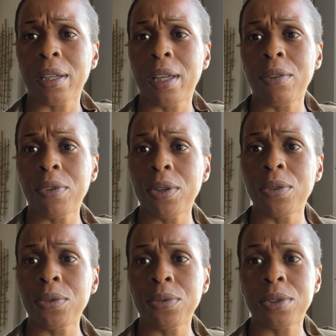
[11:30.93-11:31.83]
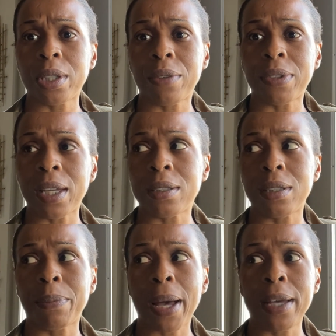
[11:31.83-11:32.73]
give you stuff that's
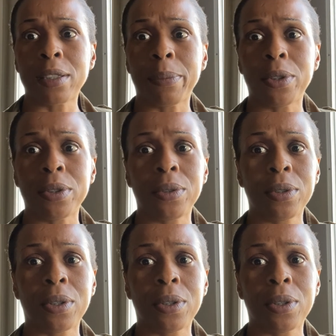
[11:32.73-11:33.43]
impossible